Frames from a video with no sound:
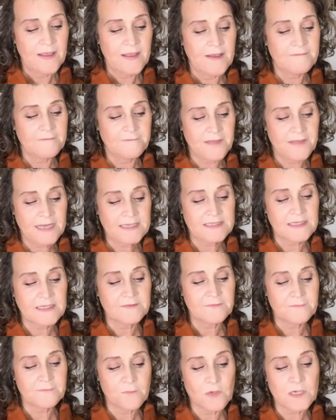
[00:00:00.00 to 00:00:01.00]

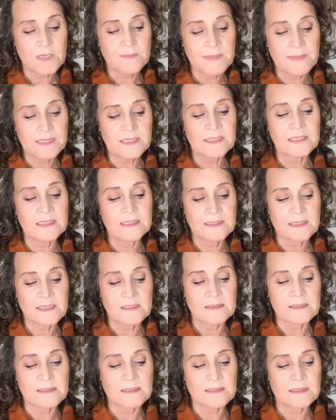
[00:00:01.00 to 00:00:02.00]
affecting 40 million
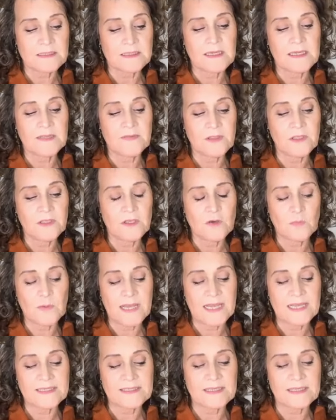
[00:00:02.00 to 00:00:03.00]
adults in the
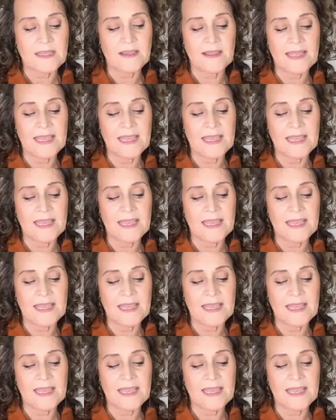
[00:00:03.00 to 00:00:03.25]
US,